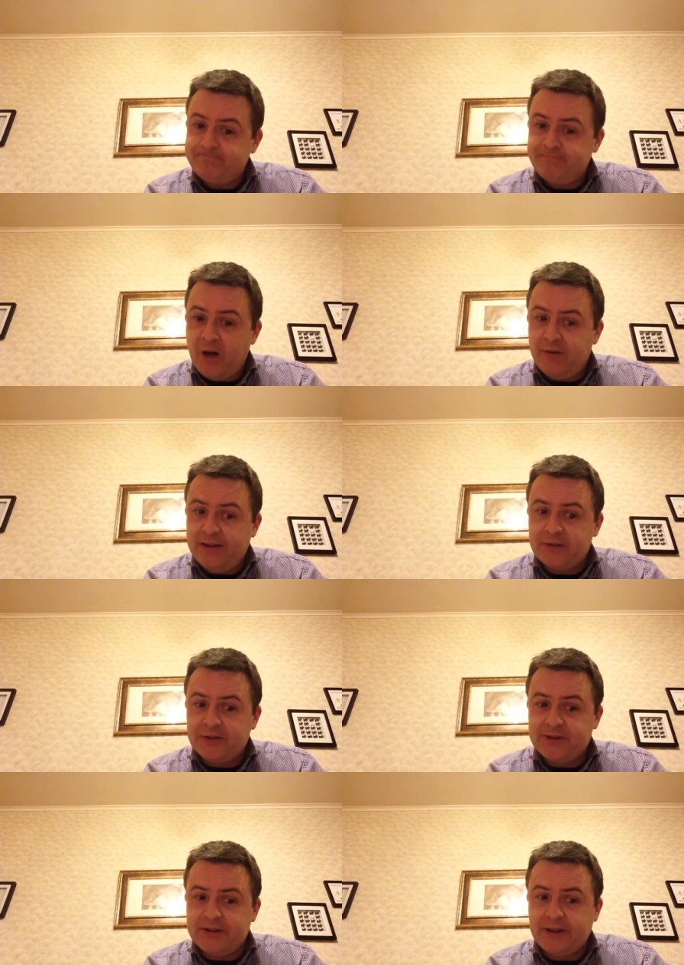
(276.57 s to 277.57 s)
Very
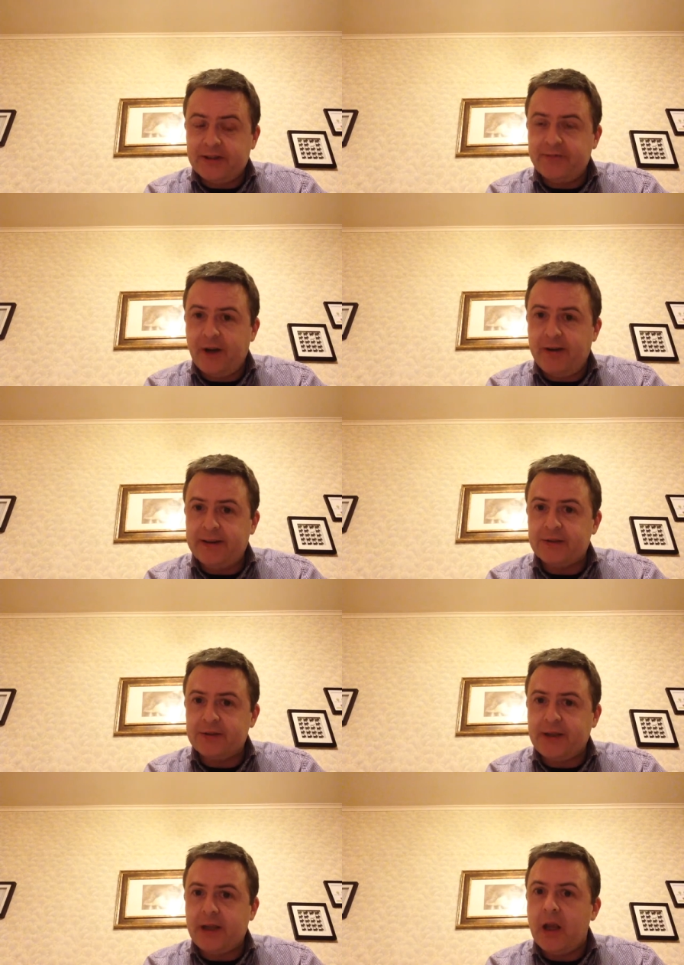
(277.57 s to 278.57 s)
interesting, very
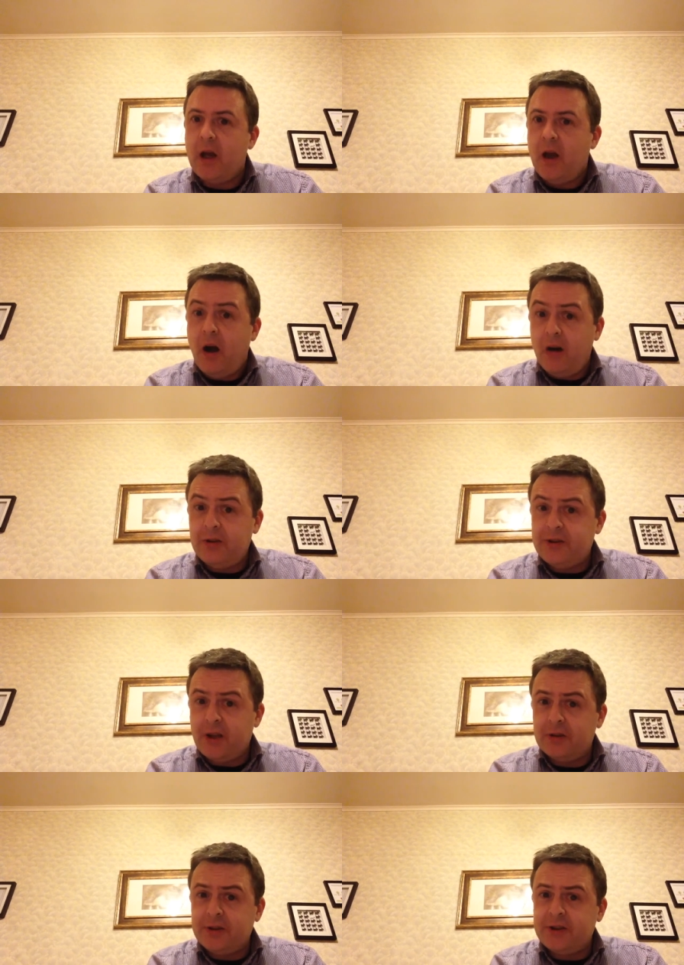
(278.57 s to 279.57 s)
interesting.
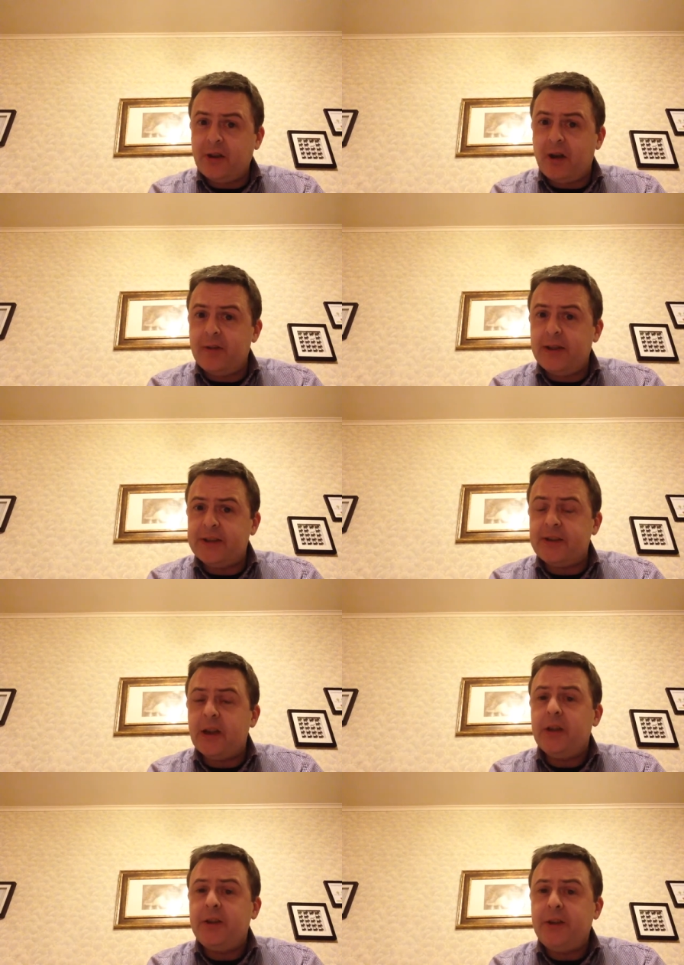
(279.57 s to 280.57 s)
Also, just on this
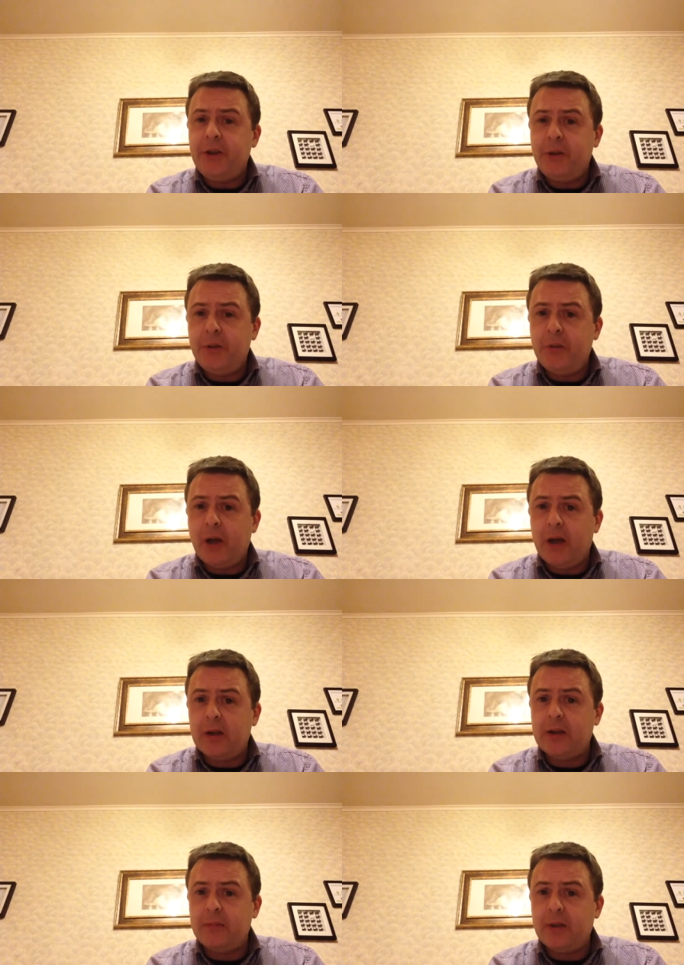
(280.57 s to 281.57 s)
new
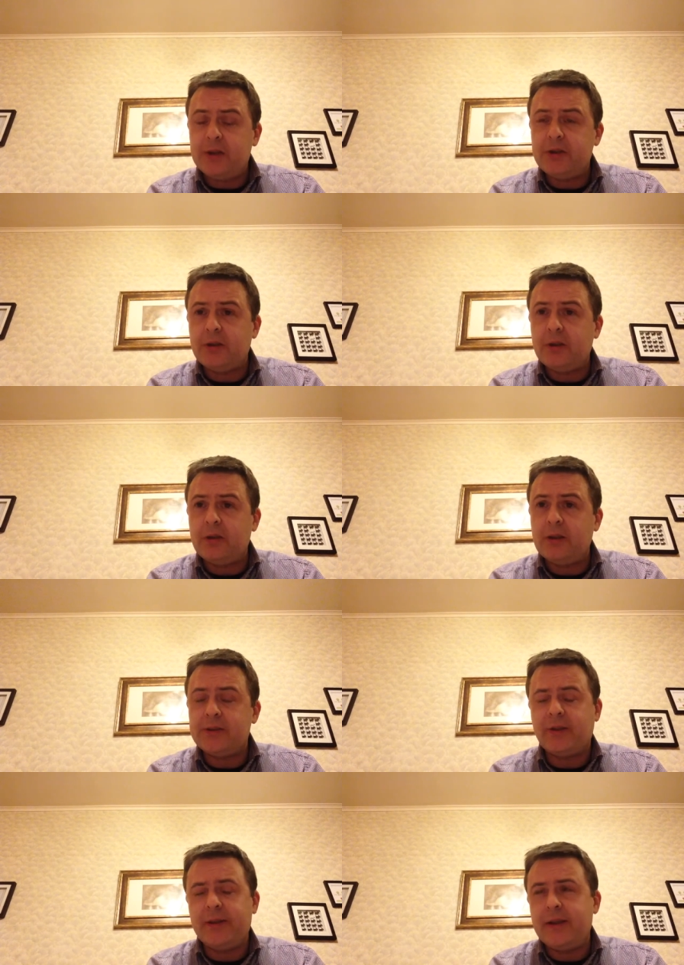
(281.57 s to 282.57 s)
commercial
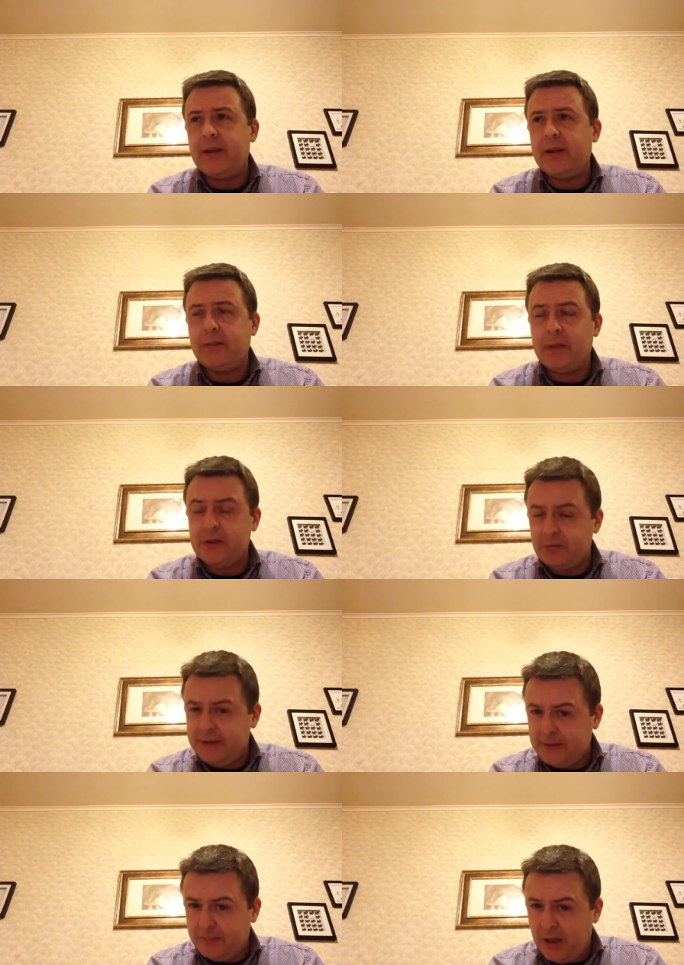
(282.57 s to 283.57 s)

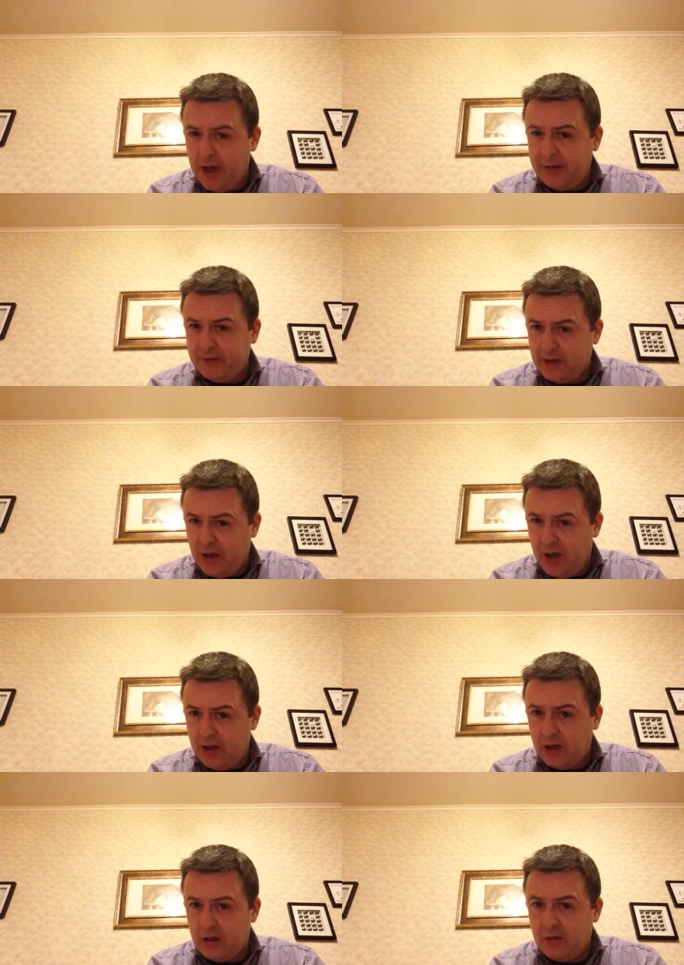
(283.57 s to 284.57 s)
resupply for
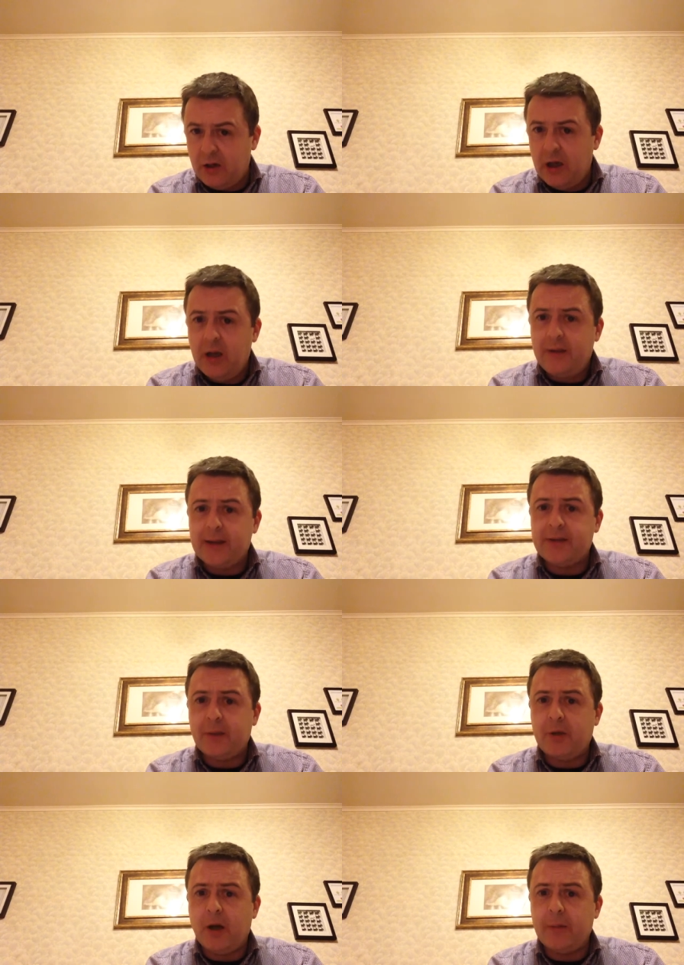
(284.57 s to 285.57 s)
cargo that's
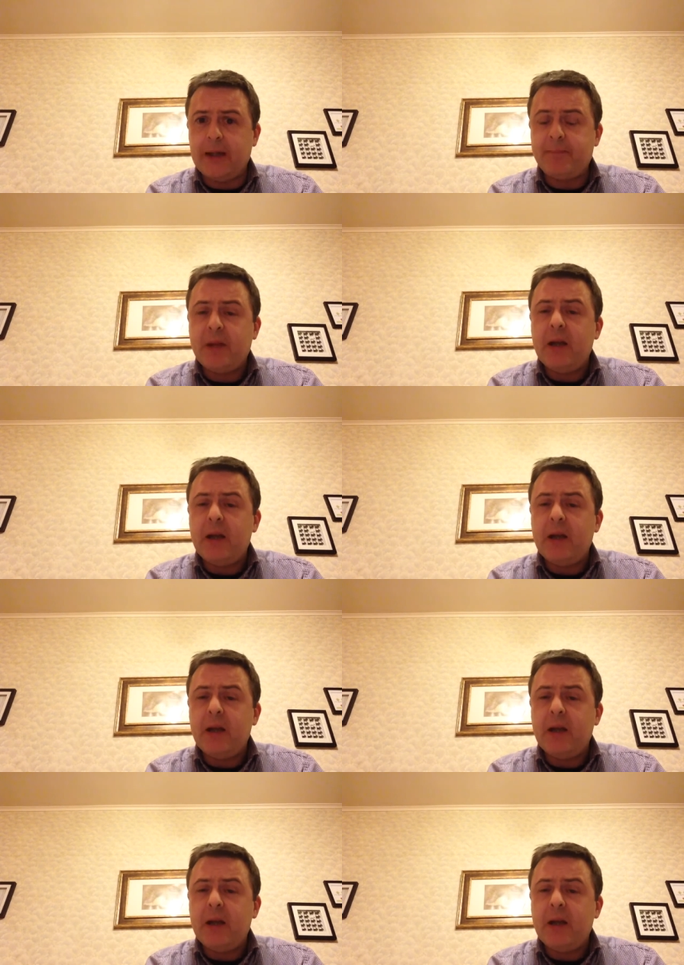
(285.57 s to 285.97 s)
upcoming,